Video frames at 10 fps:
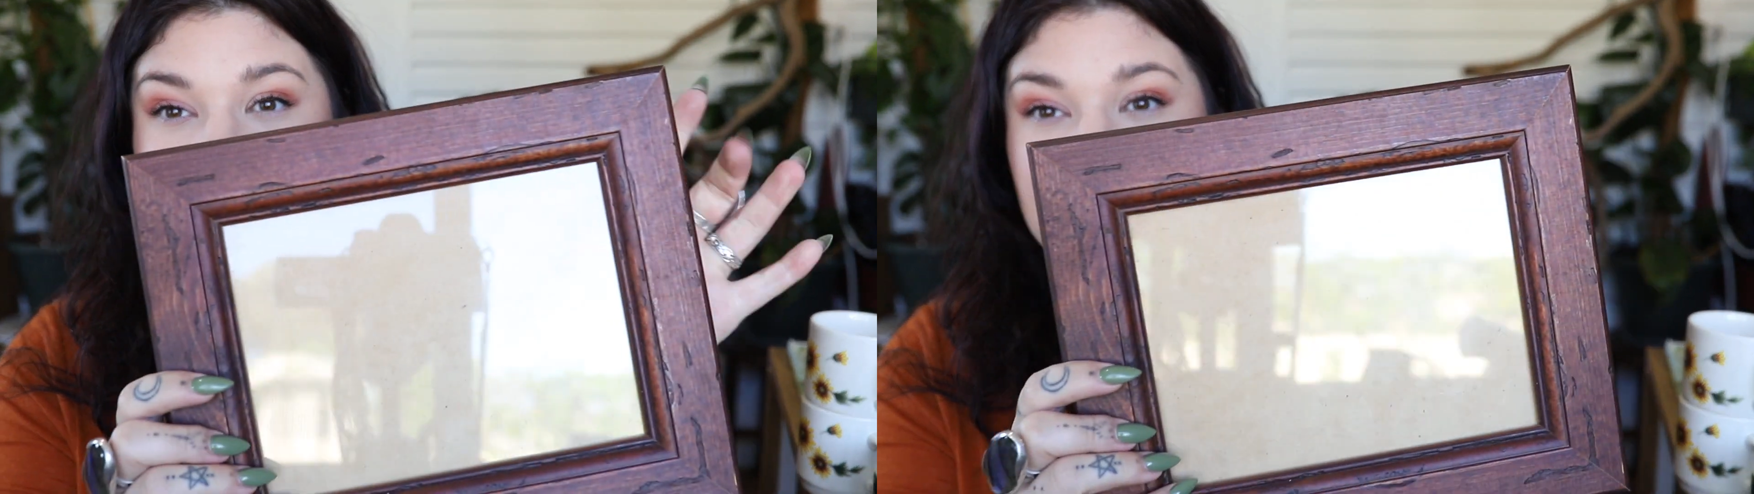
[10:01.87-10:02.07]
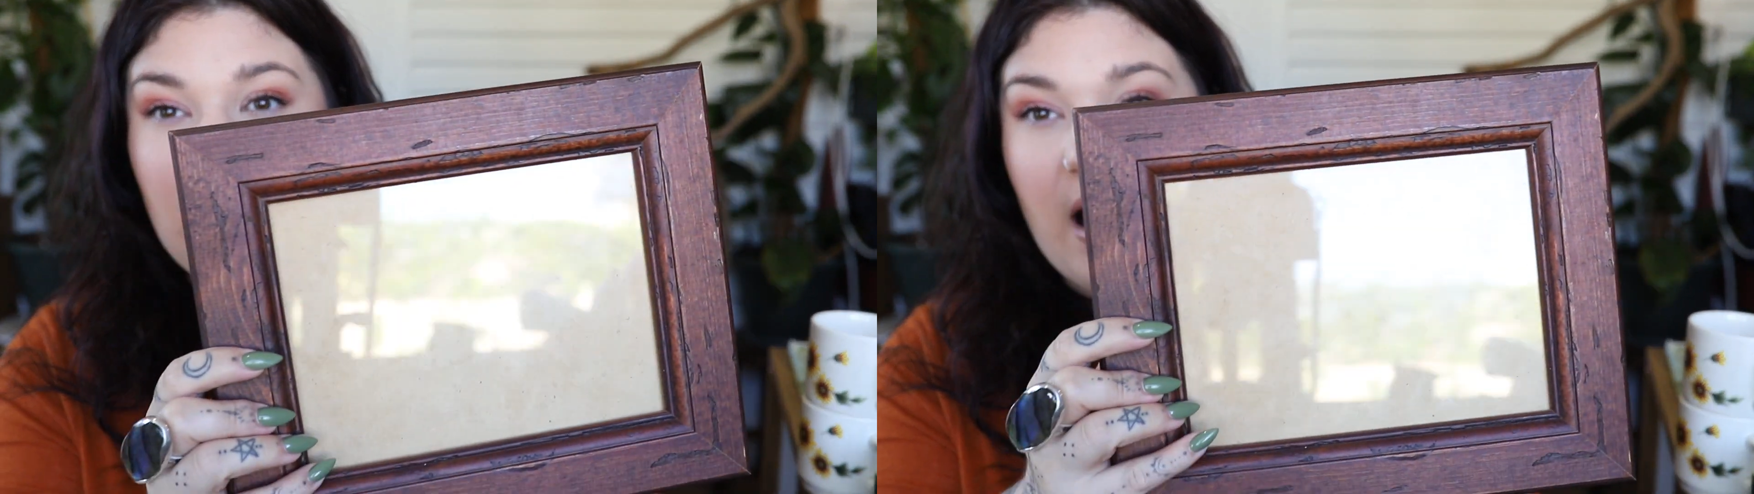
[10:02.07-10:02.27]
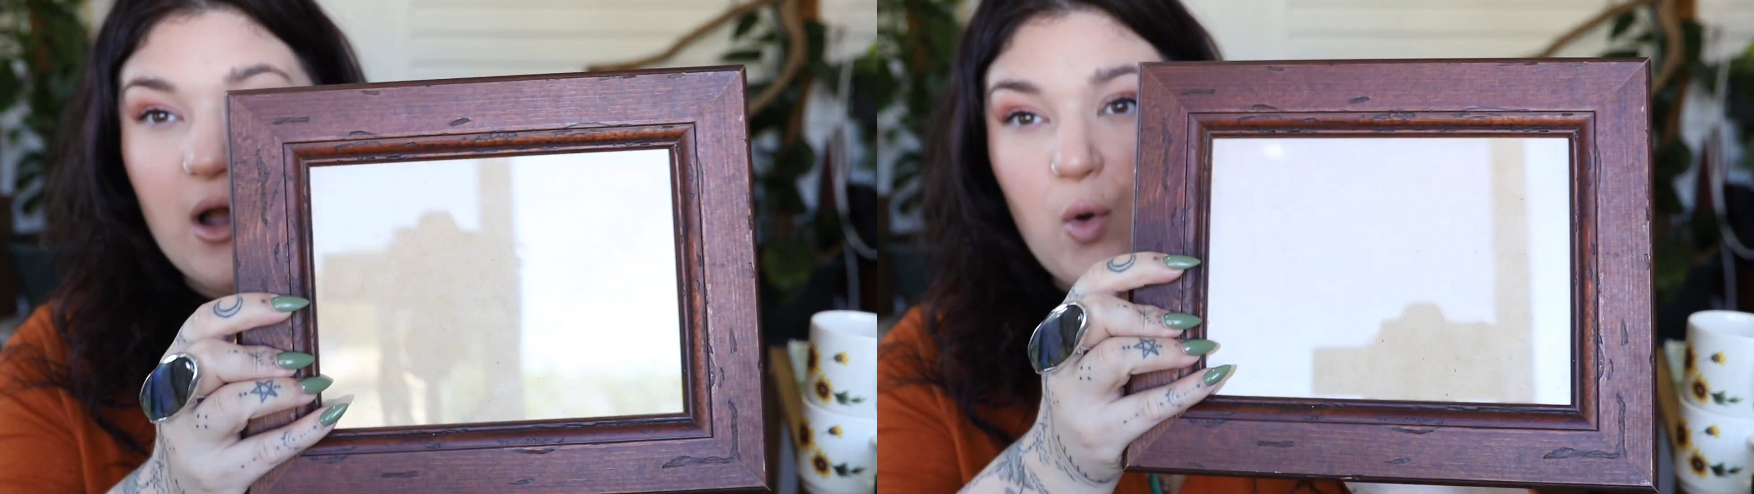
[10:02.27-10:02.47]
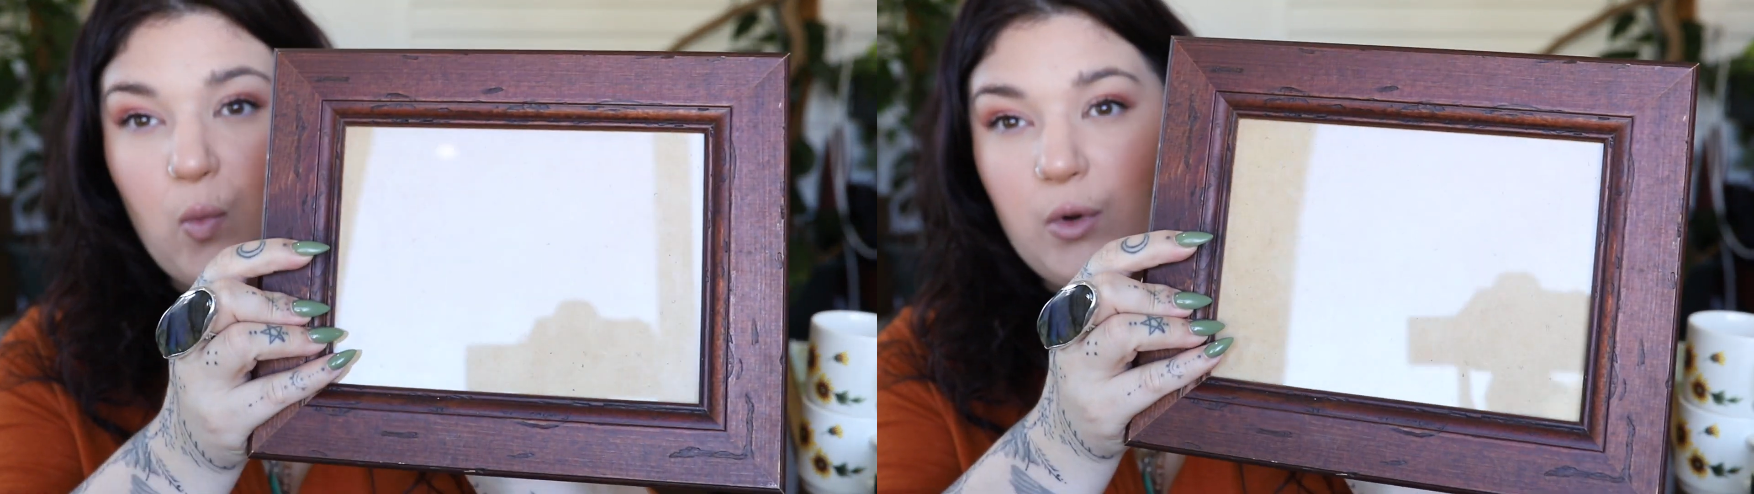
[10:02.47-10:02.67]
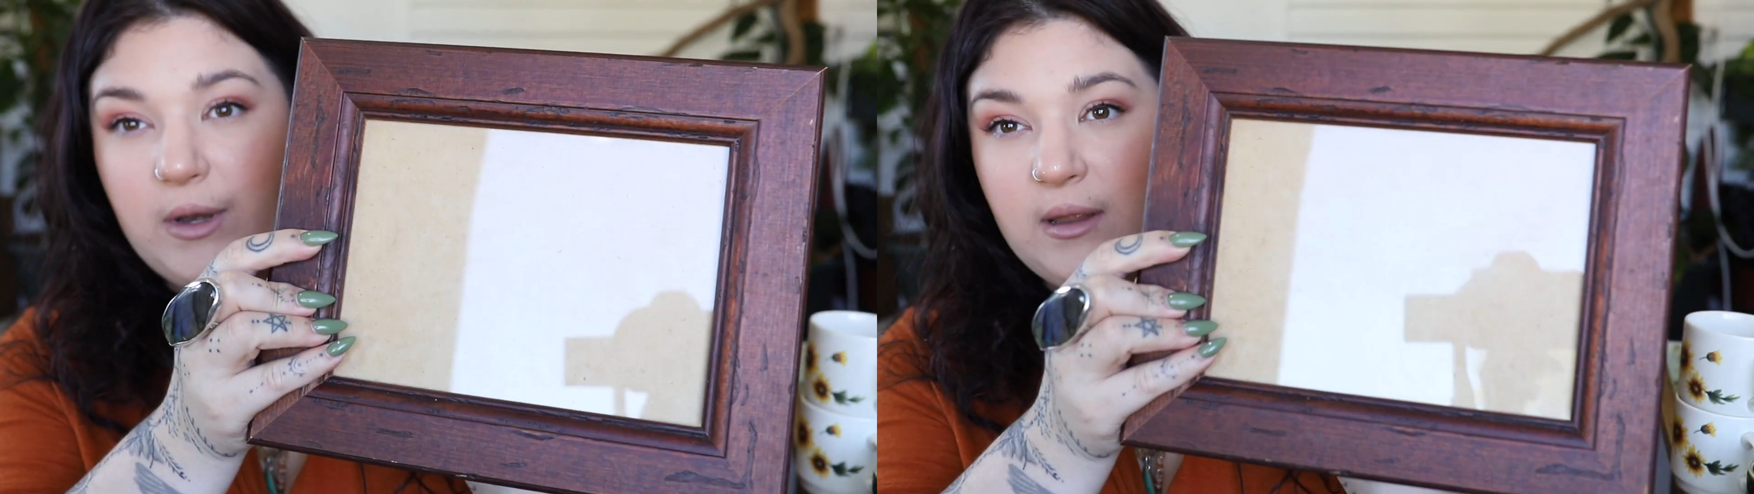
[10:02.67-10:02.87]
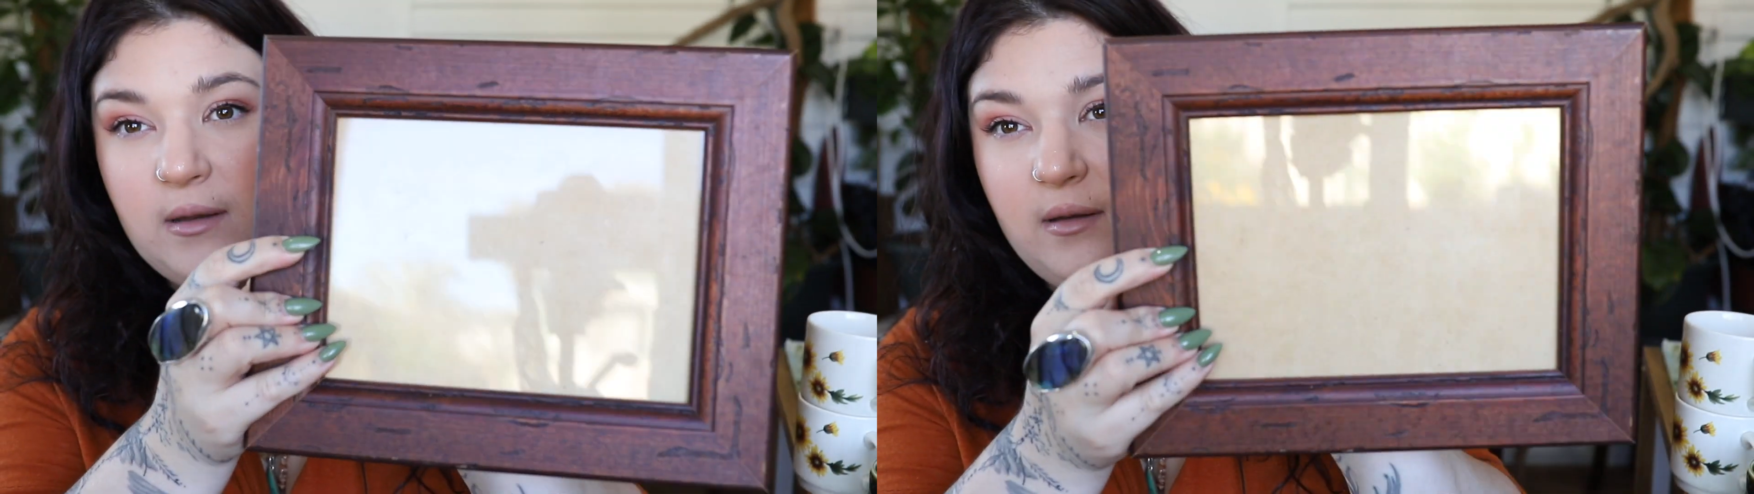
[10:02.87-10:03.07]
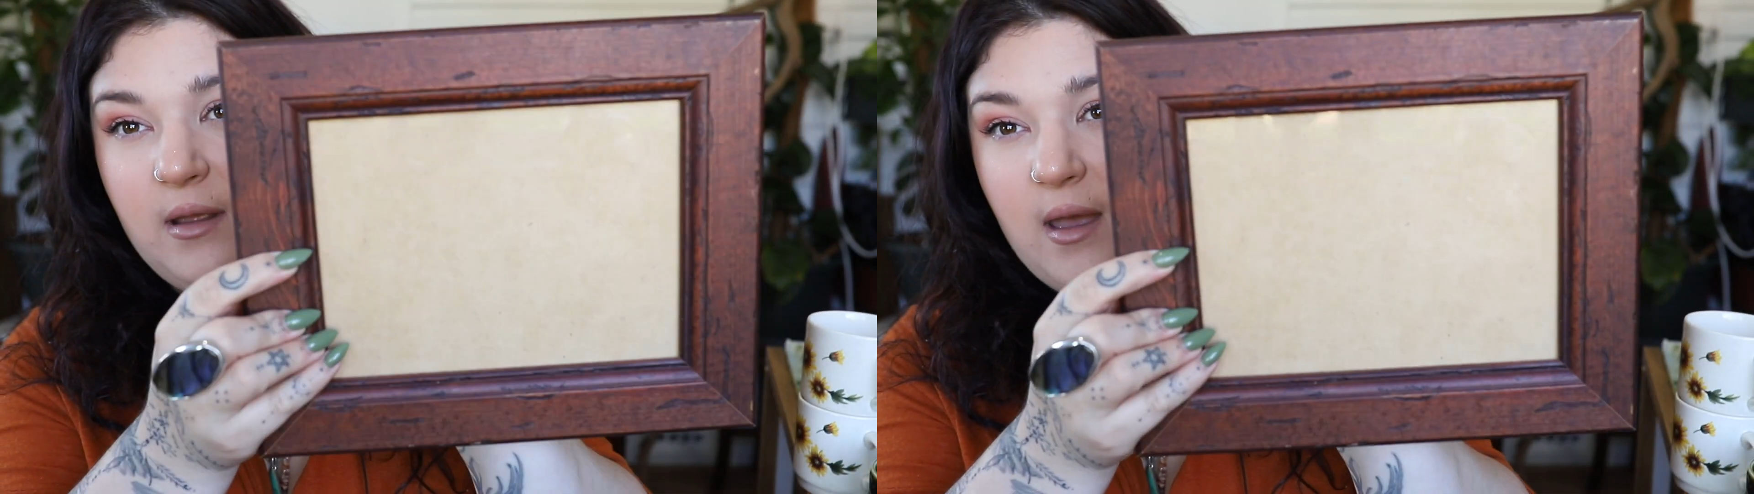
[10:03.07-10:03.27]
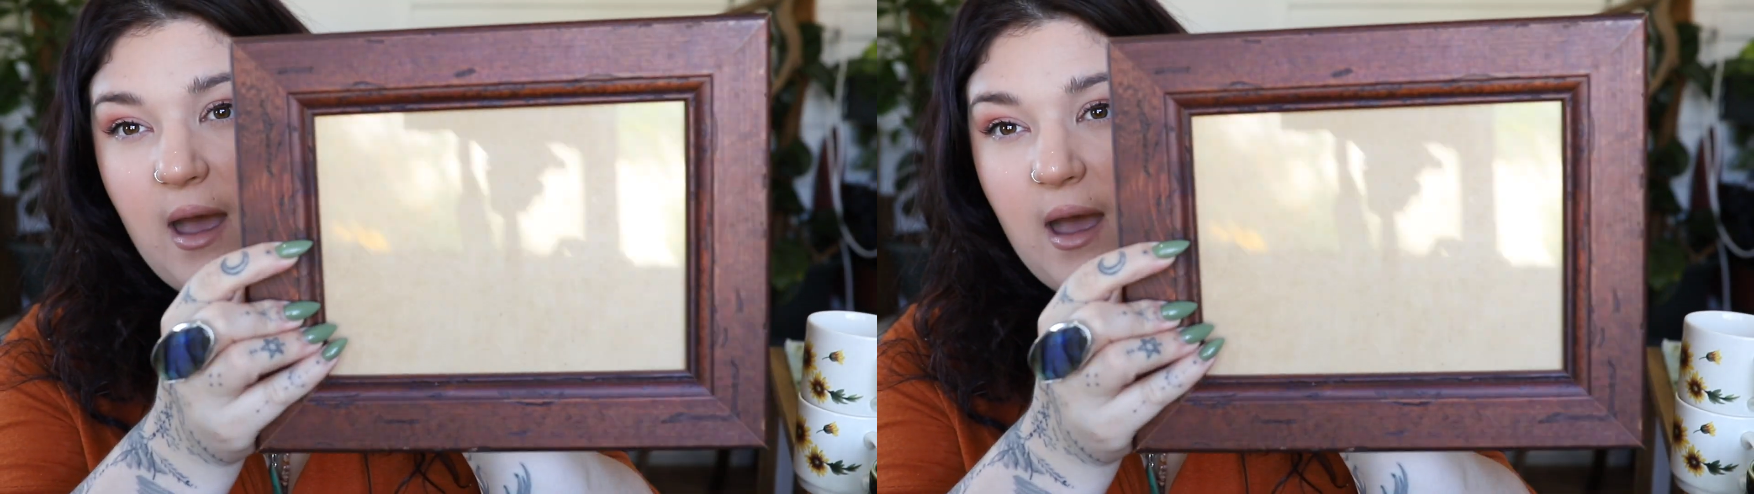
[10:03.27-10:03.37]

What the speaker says: dark wooden